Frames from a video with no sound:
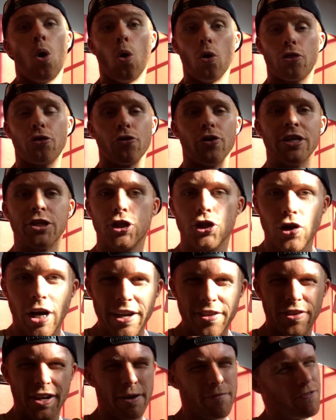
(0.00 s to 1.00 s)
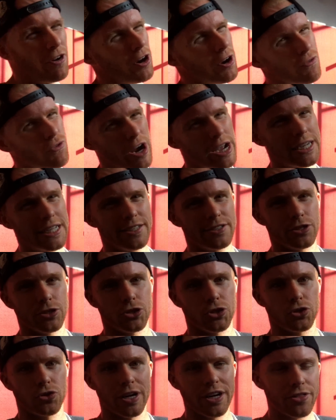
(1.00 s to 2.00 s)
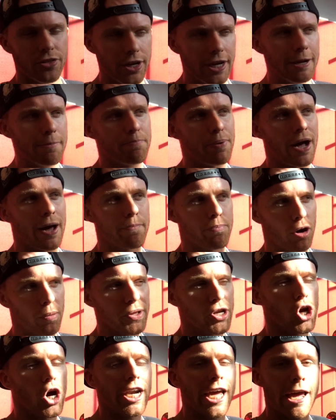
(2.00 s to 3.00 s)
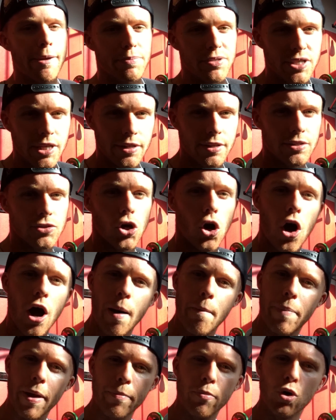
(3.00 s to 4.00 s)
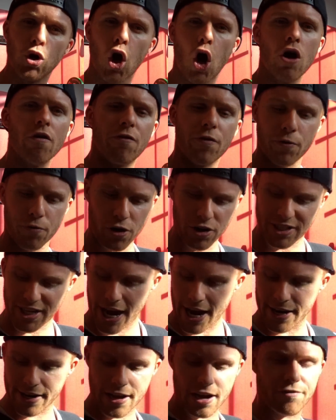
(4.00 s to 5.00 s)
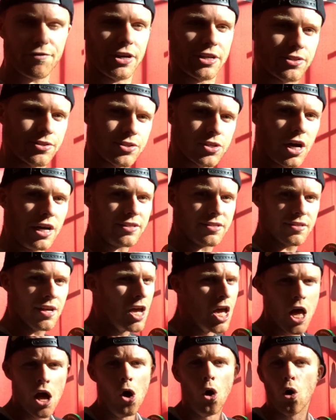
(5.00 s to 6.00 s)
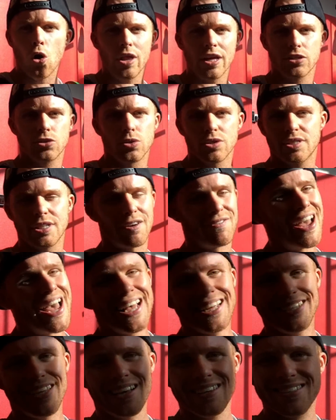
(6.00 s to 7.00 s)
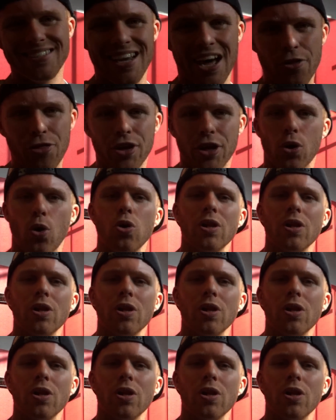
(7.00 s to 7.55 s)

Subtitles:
Or 3, strengthening. Very rarely is it strengthening, but probably 98% of the time people go for the rotator cuff exercise. All that sort of stuff does nothing.